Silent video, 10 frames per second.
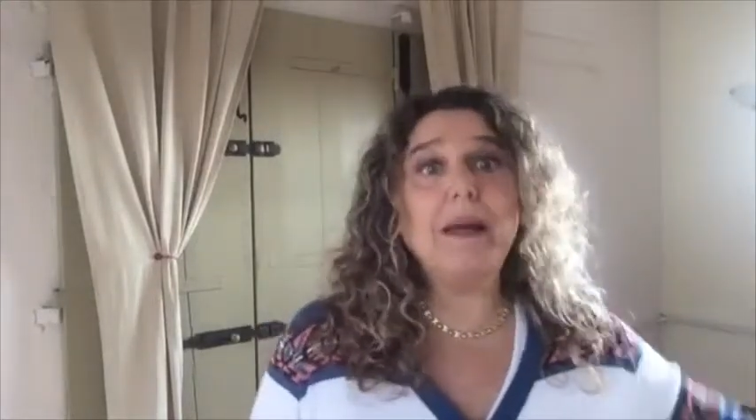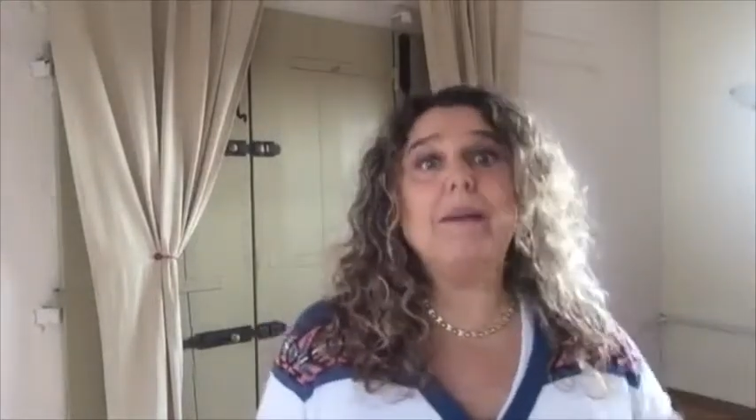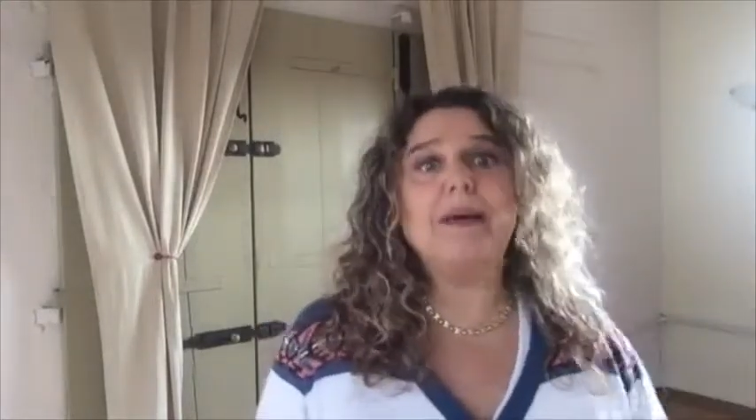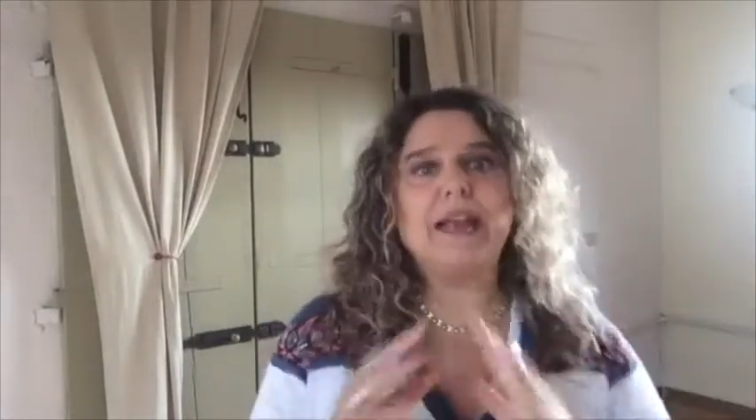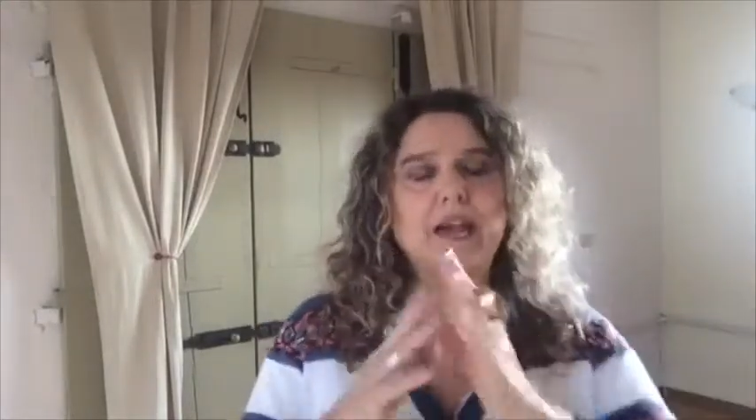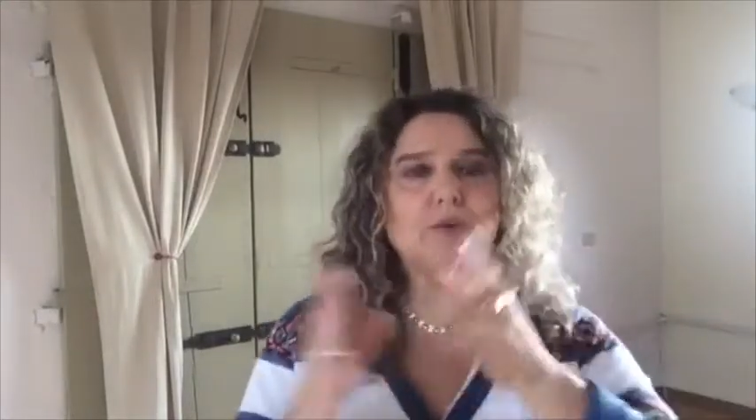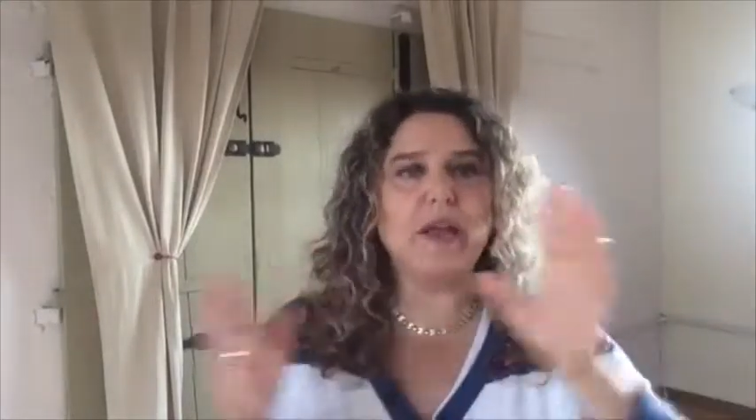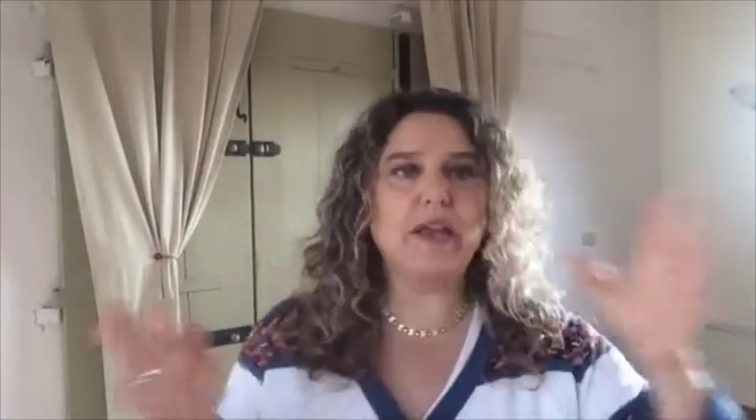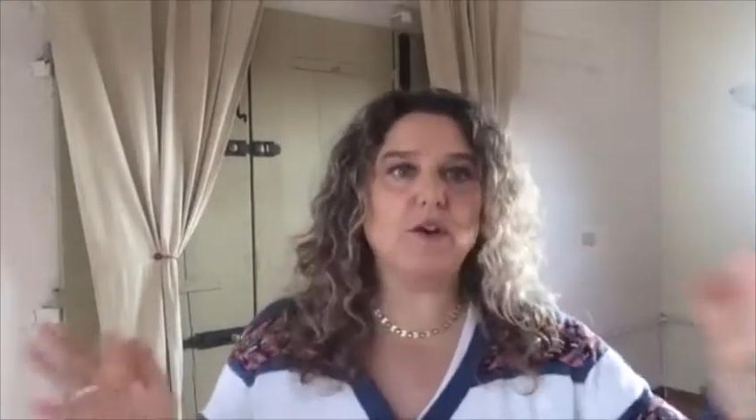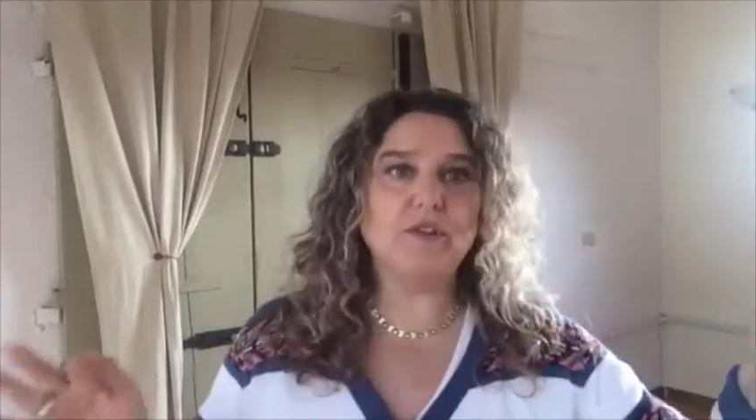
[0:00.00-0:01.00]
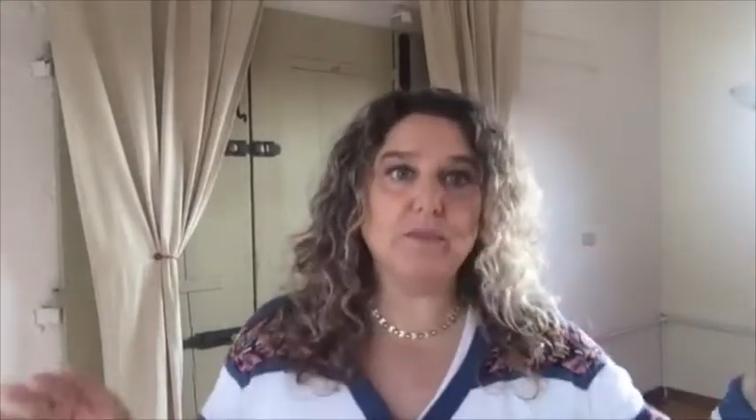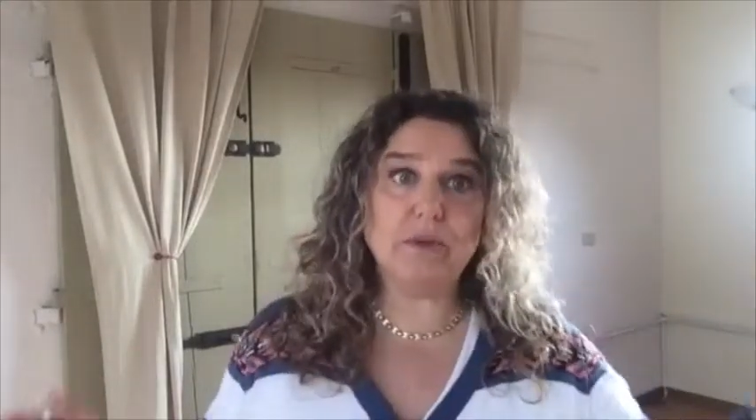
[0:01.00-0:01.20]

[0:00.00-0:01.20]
bam, and I create all the